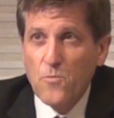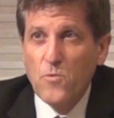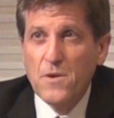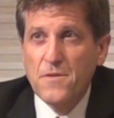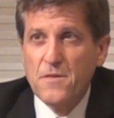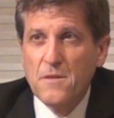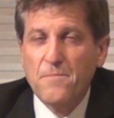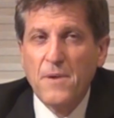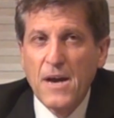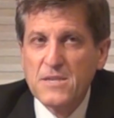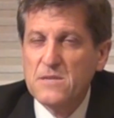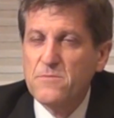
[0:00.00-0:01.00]
with the
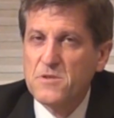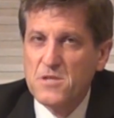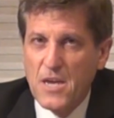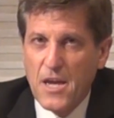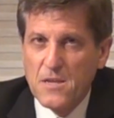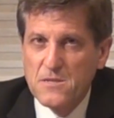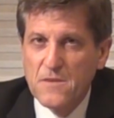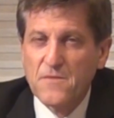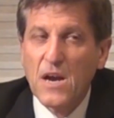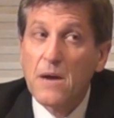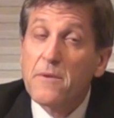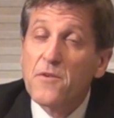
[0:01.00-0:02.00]
possible chance of
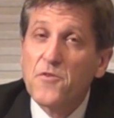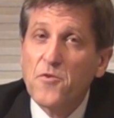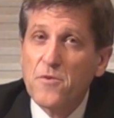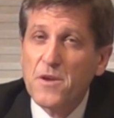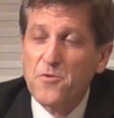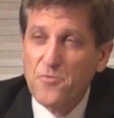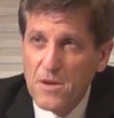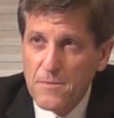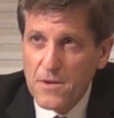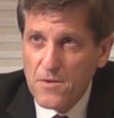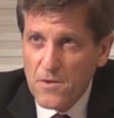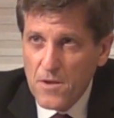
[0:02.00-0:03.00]
coming to an
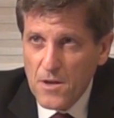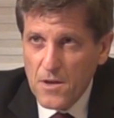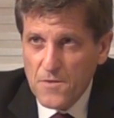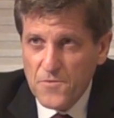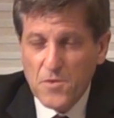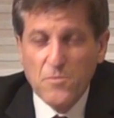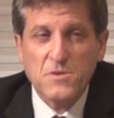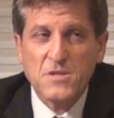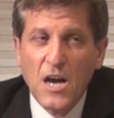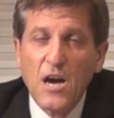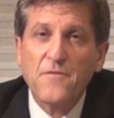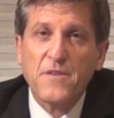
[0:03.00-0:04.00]
agreement to
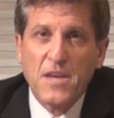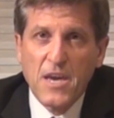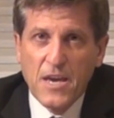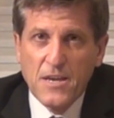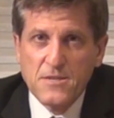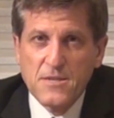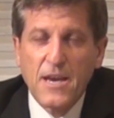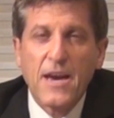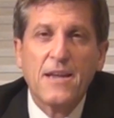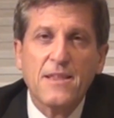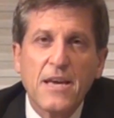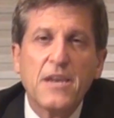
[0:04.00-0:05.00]
resolve the case
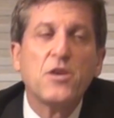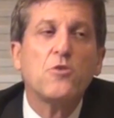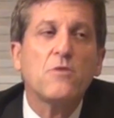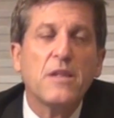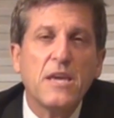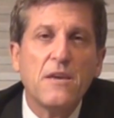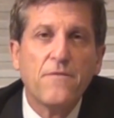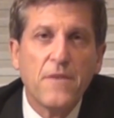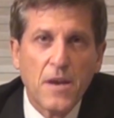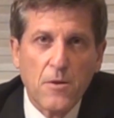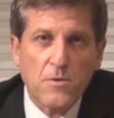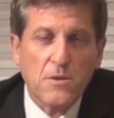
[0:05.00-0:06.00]
and letting you leave
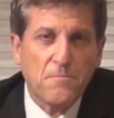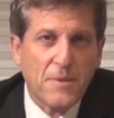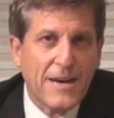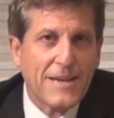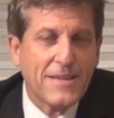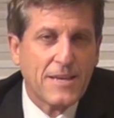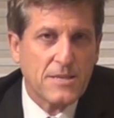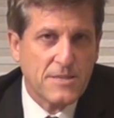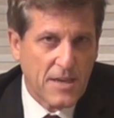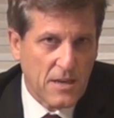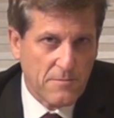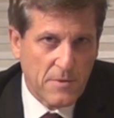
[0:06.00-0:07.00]
here with a binding
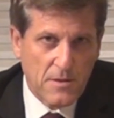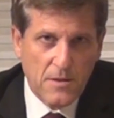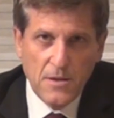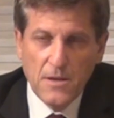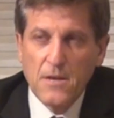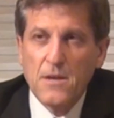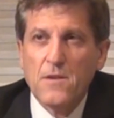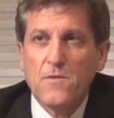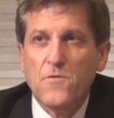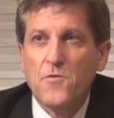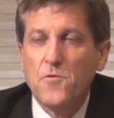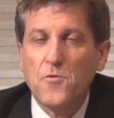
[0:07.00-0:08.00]
settlement
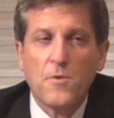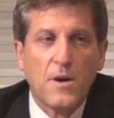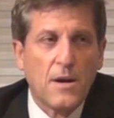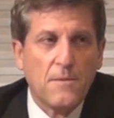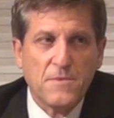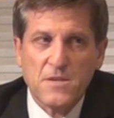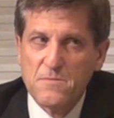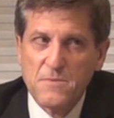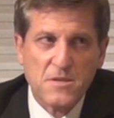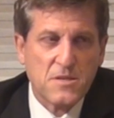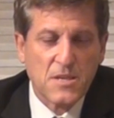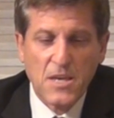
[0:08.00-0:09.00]
to
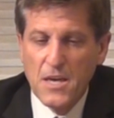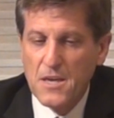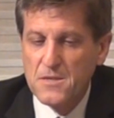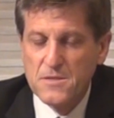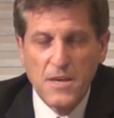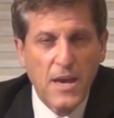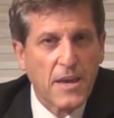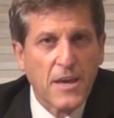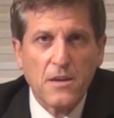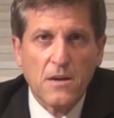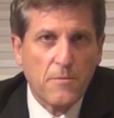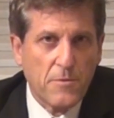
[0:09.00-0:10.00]
dismiss the case and
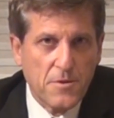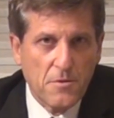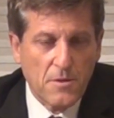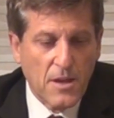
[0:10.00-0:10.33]
get on with your